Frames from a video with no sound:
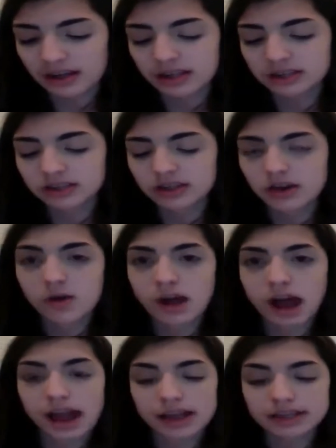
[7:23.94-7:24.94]
So
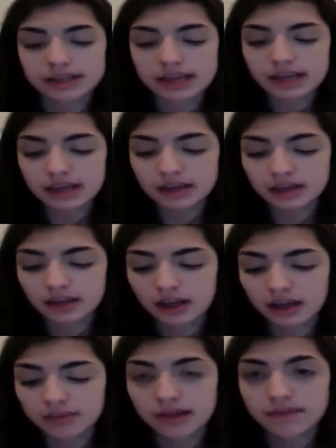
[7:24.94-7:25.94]
I take
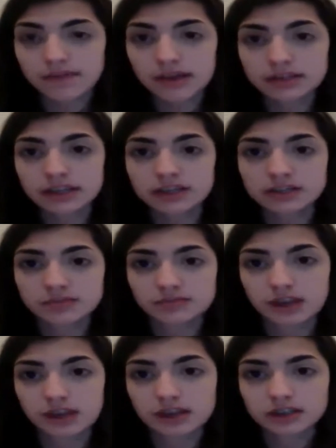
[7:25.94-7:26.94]
my foundation
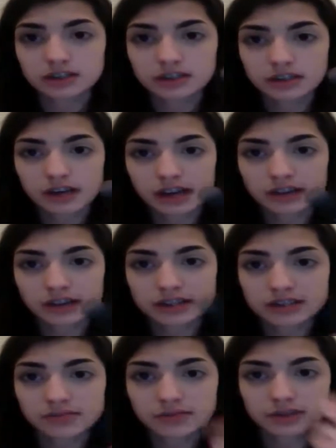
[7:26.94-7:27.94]
brush, and this is
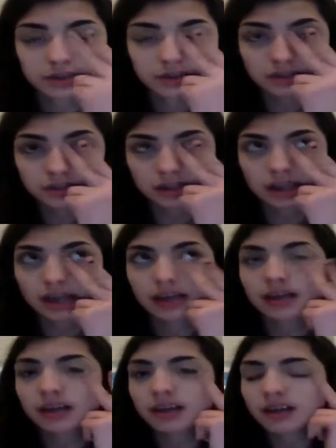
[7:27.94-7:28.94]
the brush I use to like
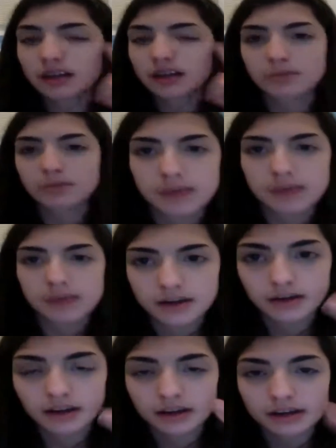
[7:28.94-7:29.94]
put powder
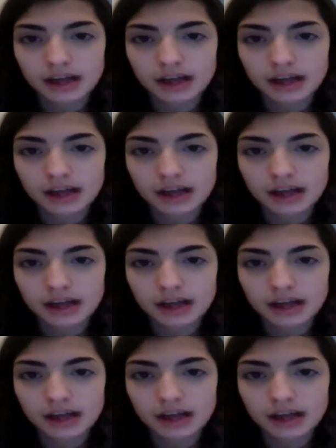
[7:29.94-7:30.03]
on.